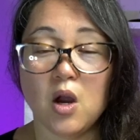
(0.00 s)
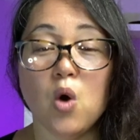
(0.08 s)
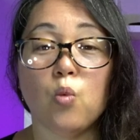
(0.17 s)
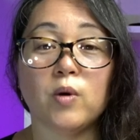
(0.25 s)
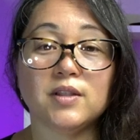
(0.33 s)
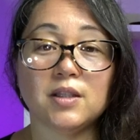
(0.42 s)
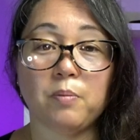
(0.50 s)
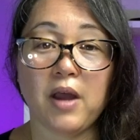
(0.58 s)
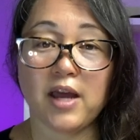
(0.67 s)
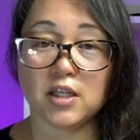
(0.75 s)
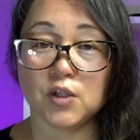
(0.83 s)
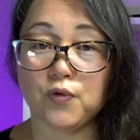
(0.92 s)
Once the
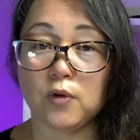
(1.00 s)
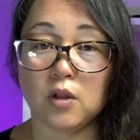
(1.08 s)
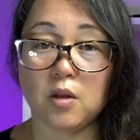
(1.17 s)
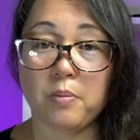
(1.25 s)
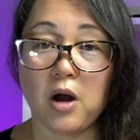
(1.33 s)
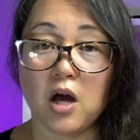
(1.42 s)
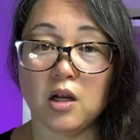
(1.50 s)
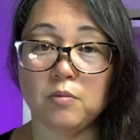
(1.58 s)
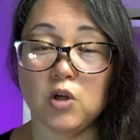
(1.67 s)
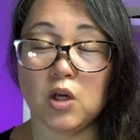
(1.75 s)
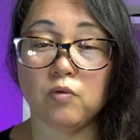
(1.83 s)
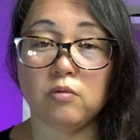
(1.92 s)
pan is full on the bottom,
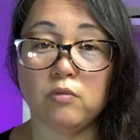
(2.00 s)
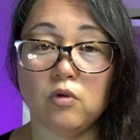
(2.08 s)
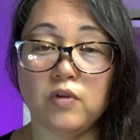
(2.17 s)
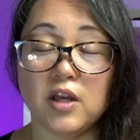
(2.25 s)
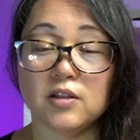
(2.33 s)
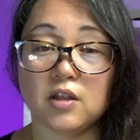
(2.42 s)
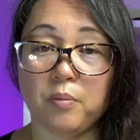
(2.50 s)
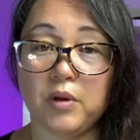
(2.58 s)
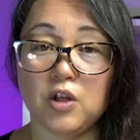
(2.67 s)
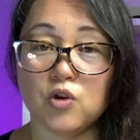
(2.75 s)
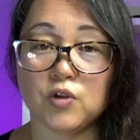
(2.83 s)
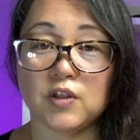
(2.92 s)
you can remove it, dump it
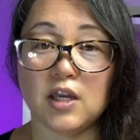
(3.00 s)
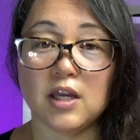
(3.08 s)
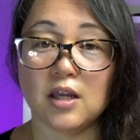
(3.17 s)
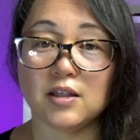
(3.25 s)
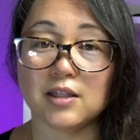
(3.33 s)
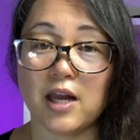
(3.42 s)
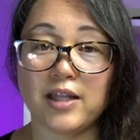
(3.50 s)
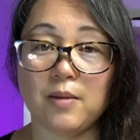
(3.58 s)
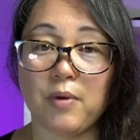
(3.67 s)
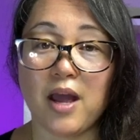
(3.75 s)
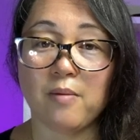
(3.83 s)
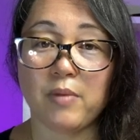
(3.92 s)
in your sink, and slide the
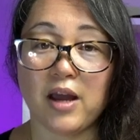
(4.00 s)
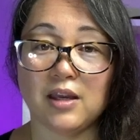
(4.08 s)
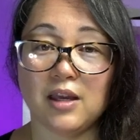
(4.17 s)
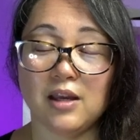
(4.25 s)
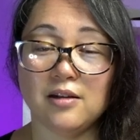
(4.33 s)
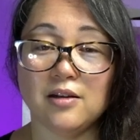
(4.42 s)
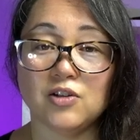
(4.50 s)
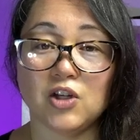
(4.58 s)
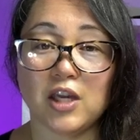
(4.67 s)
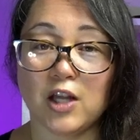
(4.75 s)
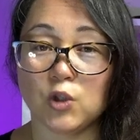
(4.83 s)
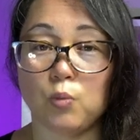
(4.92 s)
pan back in to
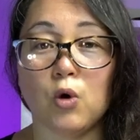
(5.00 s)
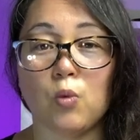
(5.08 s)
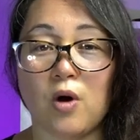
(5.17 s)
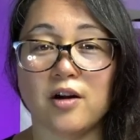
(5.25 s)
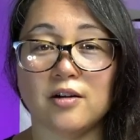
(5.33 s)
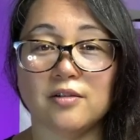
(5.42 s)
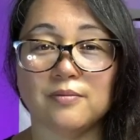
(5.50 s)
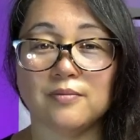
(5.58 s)
catch more water.